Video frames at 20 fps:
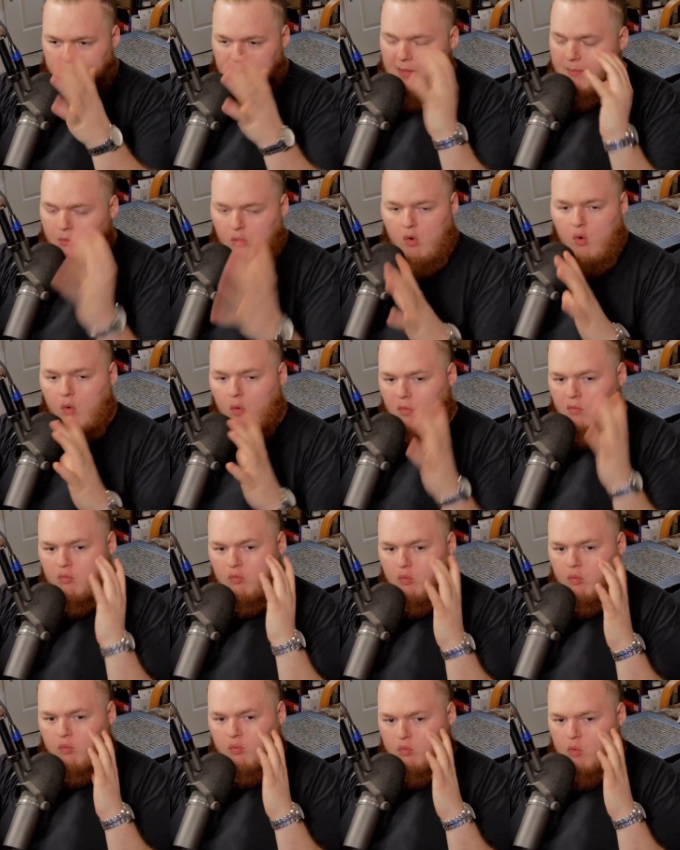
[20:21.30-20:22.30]
people who
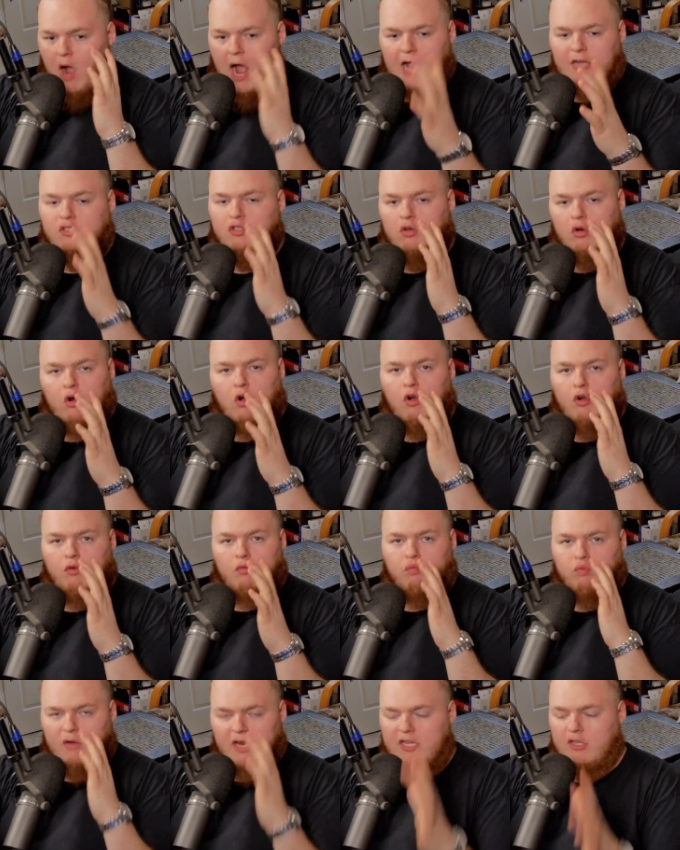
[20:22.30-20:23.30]
watch or
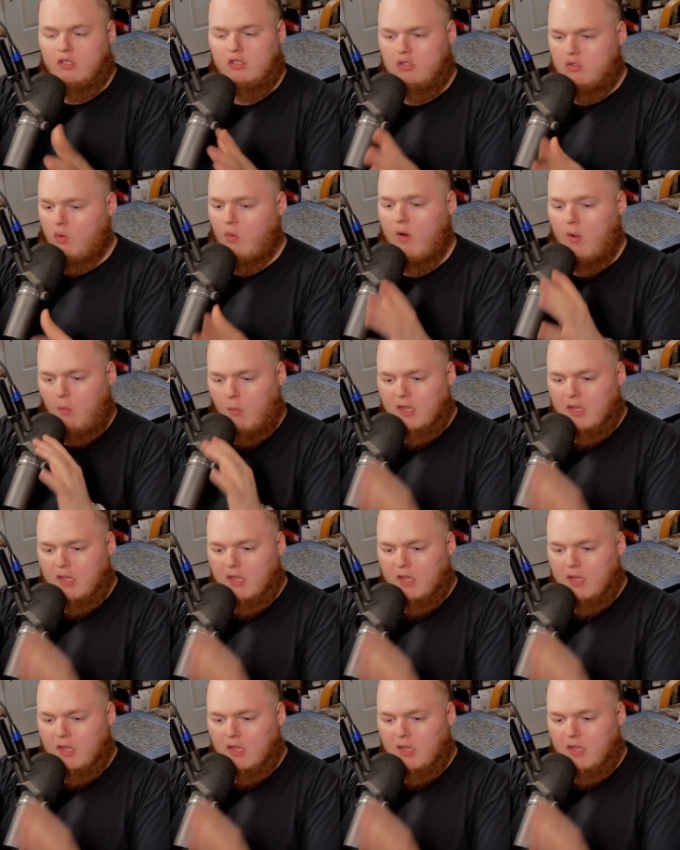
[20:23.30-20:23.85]
read this story,